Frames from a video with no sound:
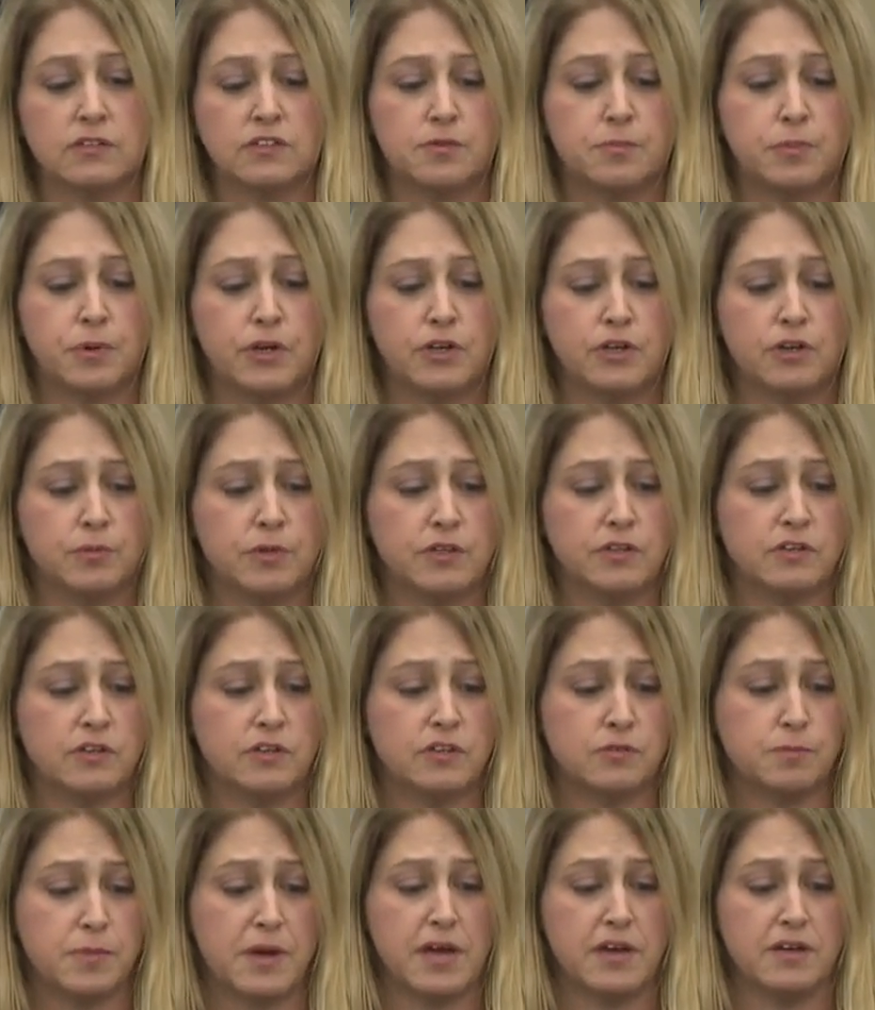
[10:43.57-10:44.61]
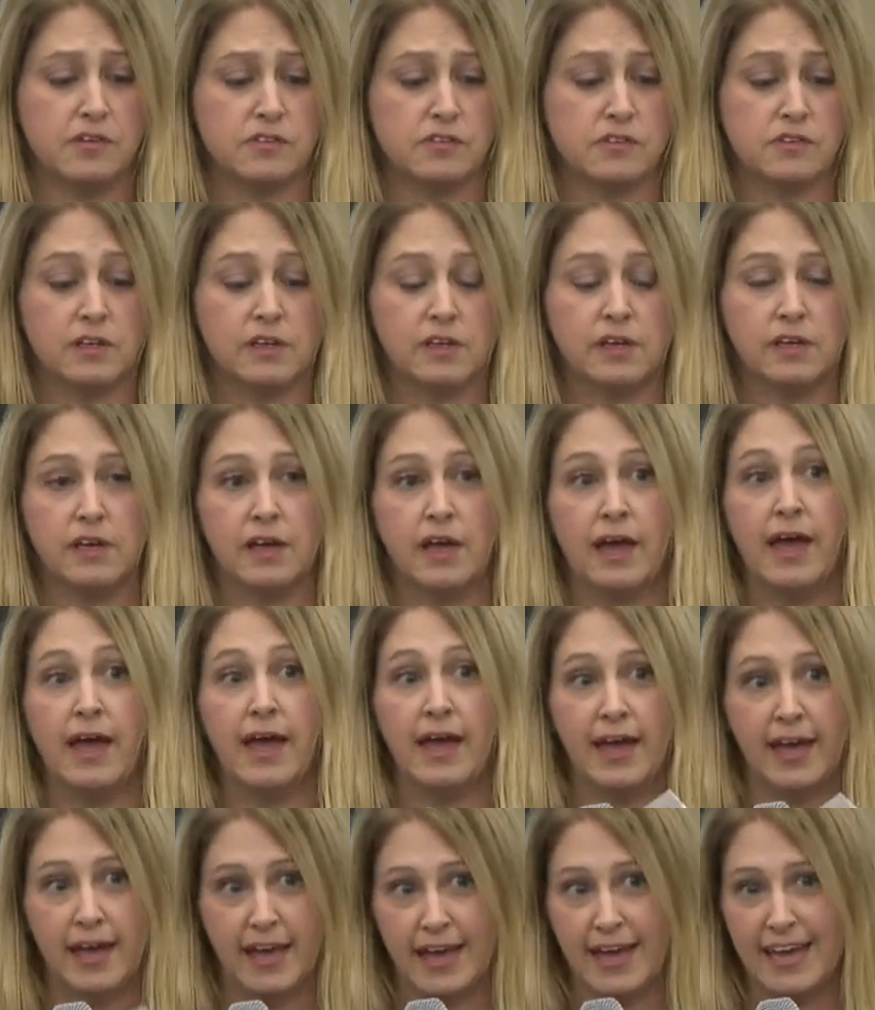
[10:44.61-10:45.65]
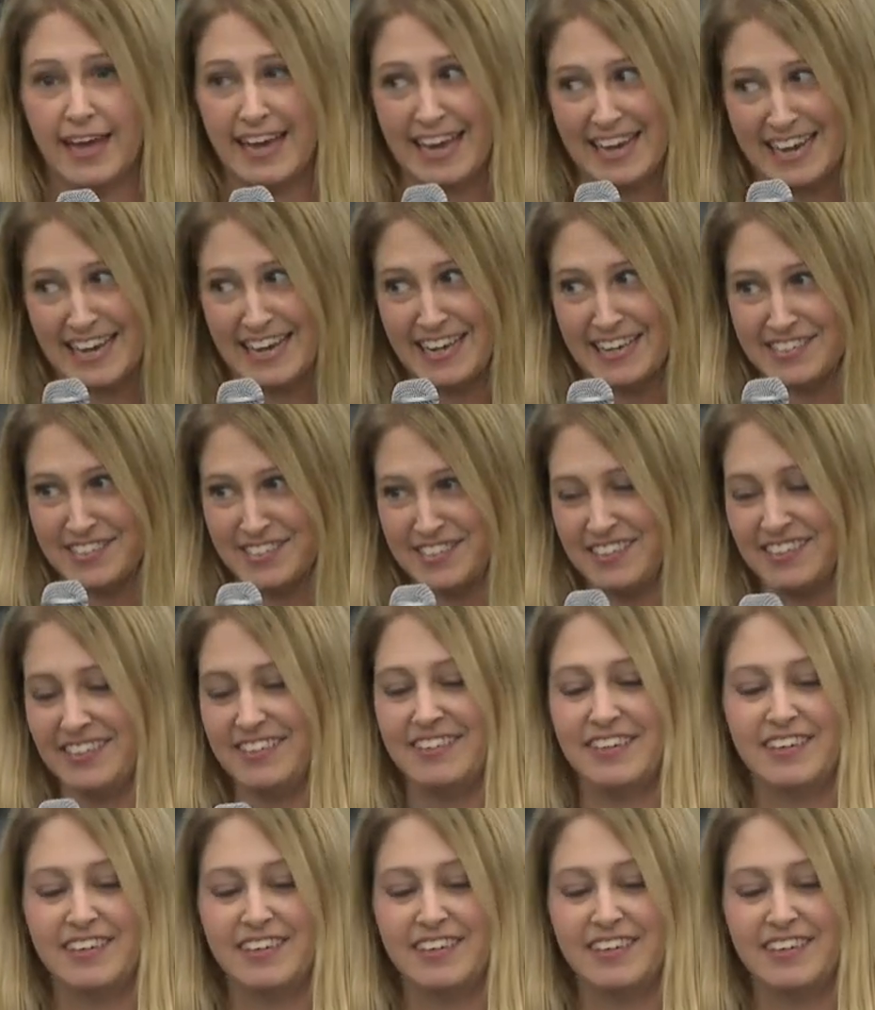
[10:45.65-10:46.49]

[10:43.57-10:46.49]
to put humans into space, and